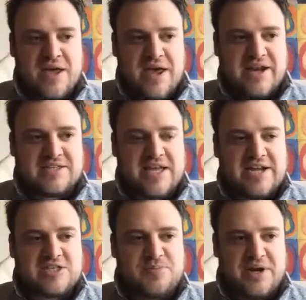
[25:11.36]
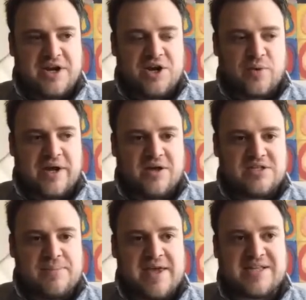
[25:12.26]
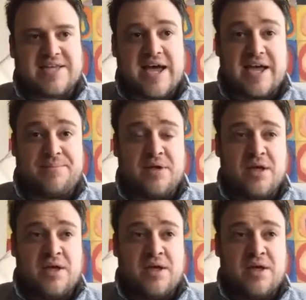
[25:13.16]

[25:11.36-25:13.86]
And it's a lot of spinning your wheels. And by the time